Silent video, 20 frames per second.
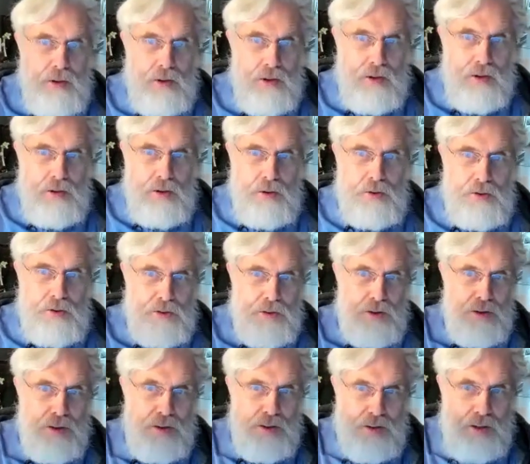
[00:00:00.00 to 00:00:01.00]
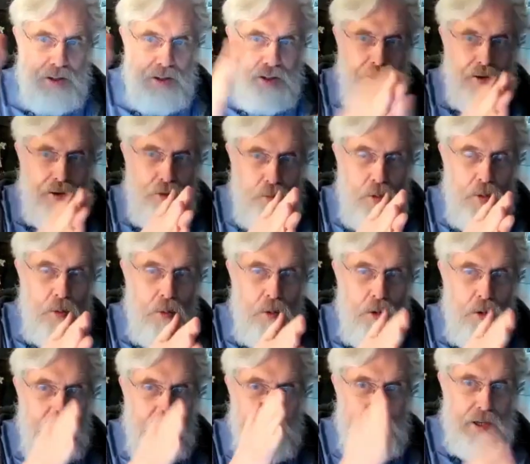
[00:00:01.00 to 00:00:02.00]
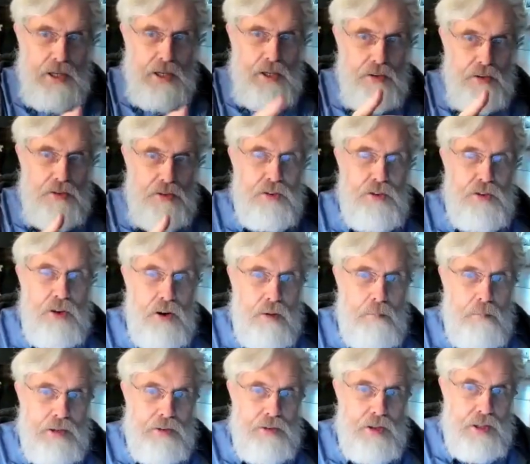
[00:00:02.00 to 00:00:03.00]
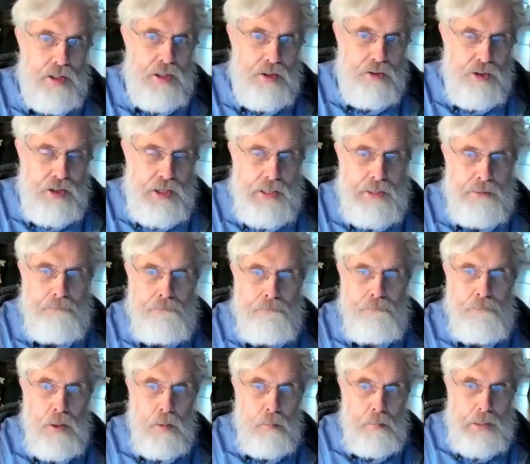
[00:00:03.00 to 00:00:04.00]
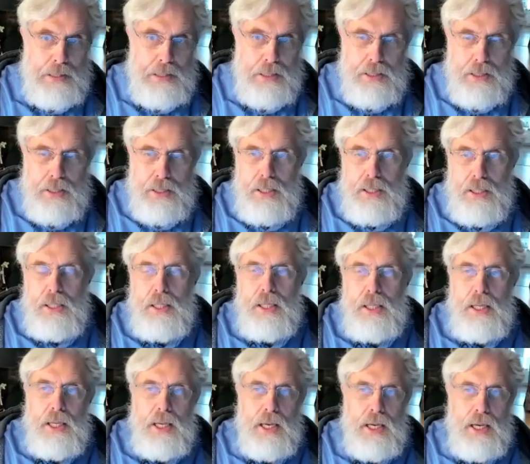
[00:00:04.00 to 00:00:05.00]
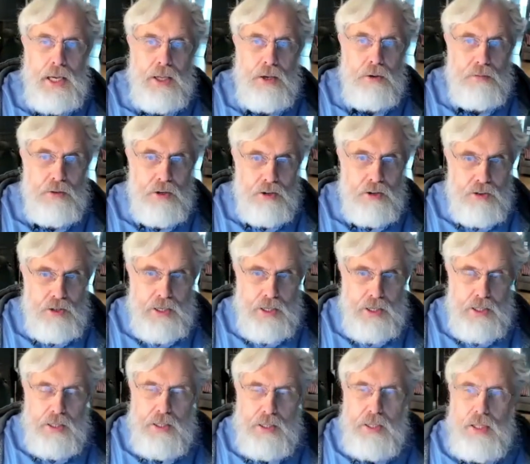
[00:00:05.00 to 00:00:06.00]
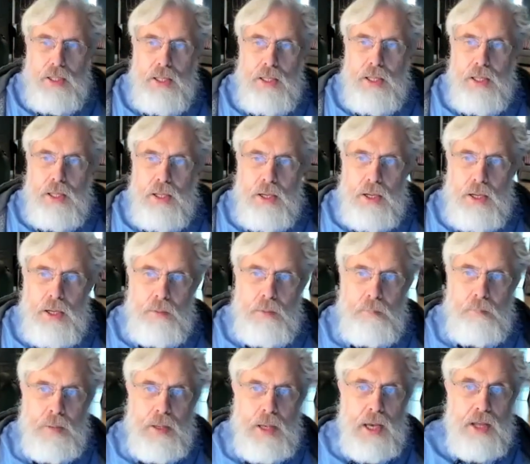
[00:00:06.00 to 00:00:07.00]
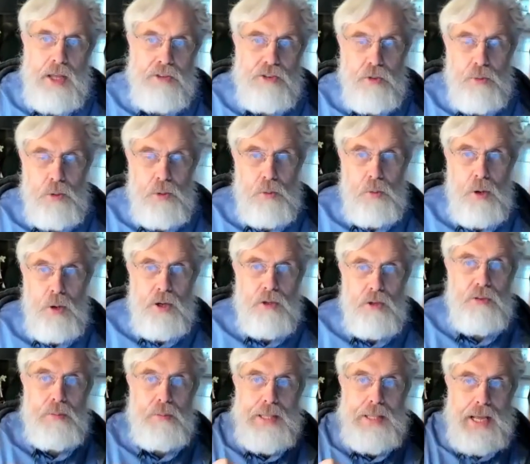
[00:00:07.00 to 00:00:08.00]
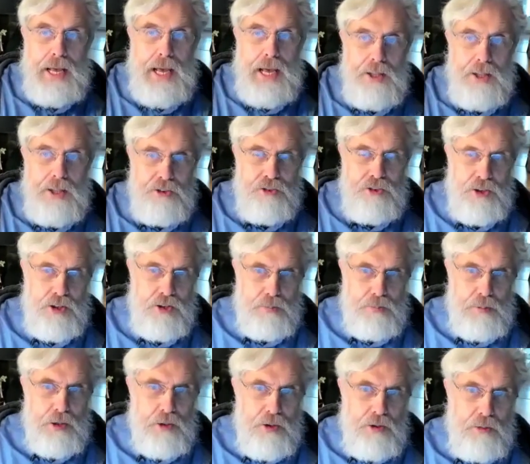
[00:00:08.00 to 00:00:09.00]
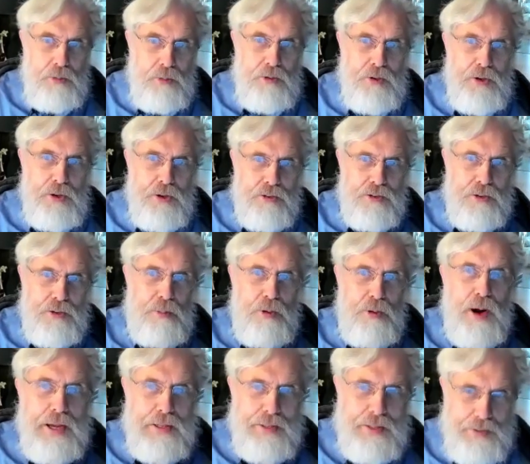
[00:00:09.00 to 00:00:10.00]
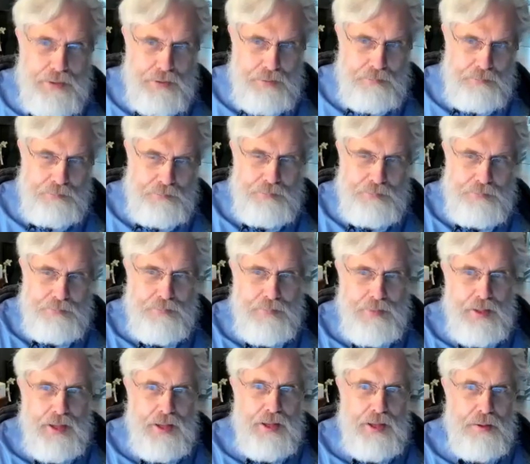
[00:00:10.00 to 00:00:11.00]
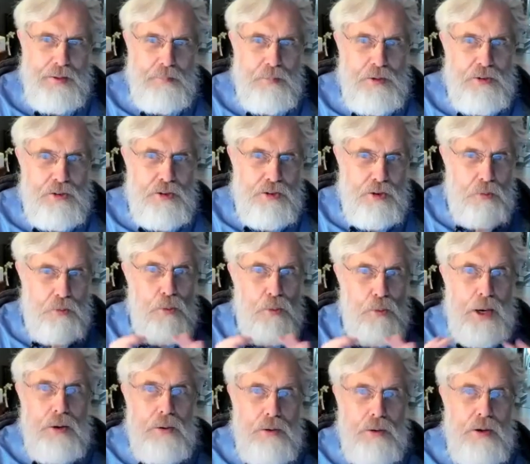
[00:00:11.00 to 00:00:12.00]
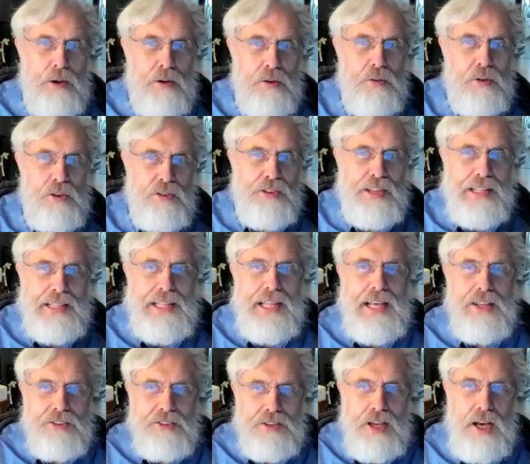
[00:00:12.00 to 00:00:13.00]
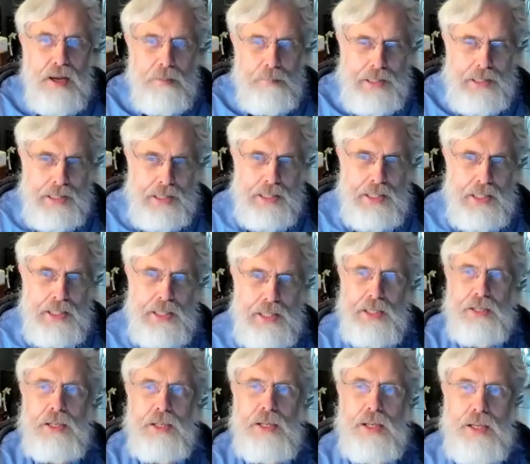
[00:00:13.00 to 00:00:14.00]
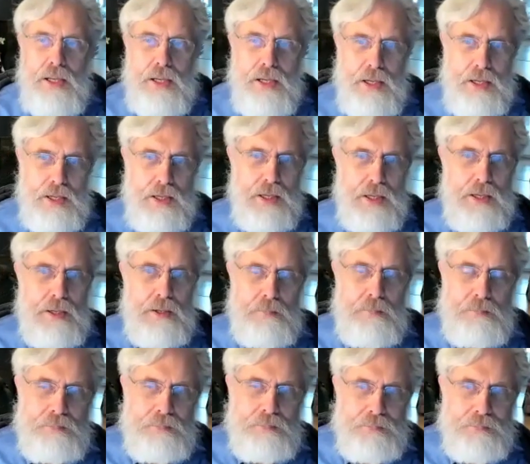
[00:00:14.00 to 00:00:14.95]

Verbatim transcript: a dose, and, and then one quarter of their kids are missing the gene completely and are very sick. Um, and so what you want is something that adds genes, but CRISPR is good at subtracting them, uh, which is a rare, uh, which is a less commonly needed um,